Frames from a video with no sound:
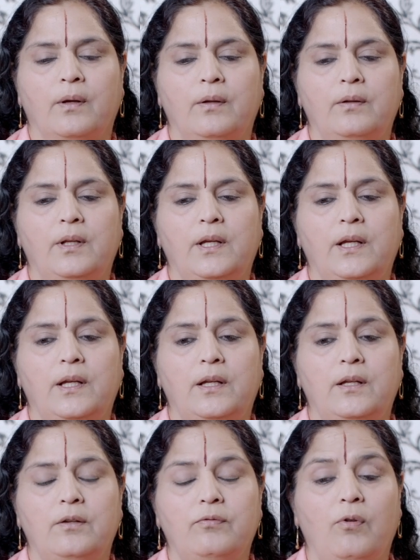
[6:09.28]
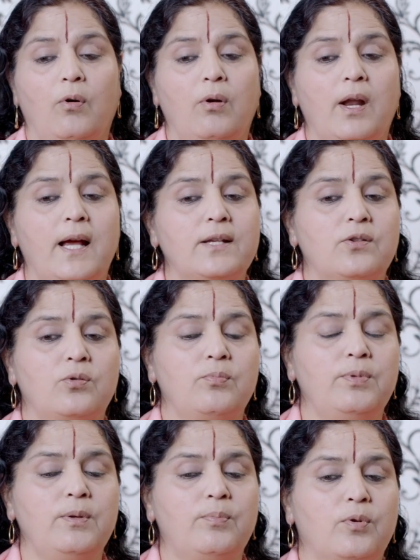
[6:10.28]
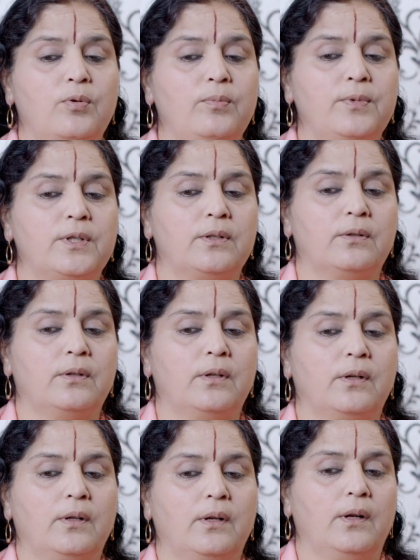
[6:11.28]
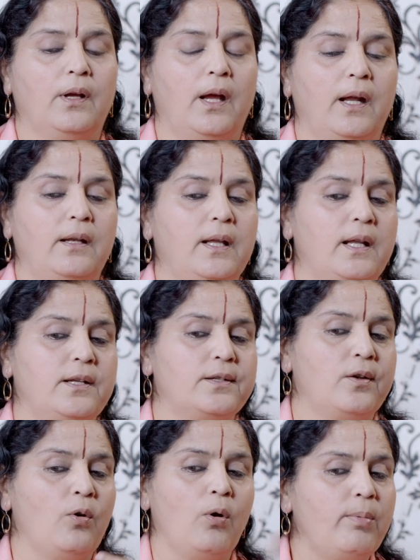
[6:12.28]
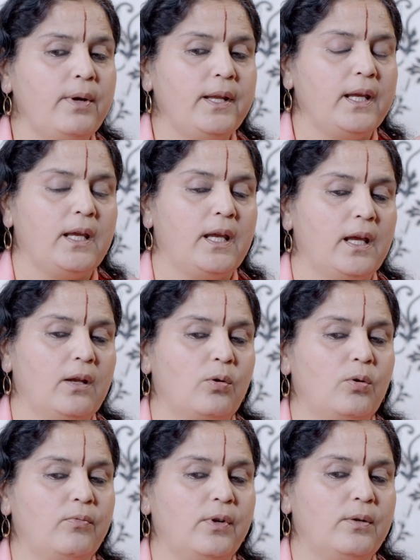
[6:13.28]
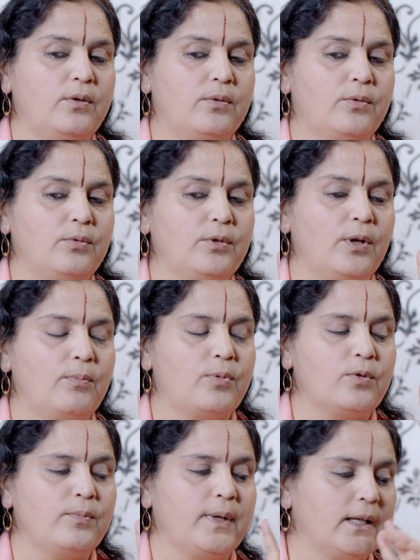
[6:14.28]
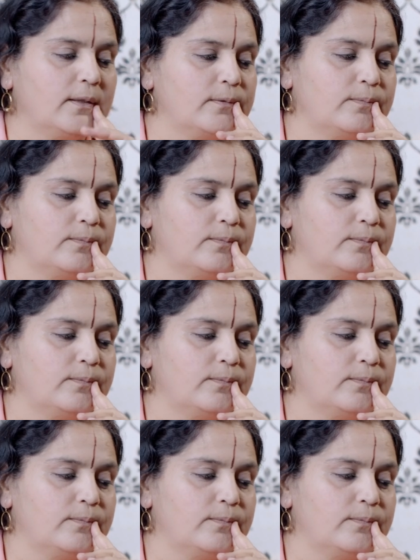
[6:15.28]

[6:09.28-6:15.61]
the floor has to be broomed and there is nobody here who will do the brooming.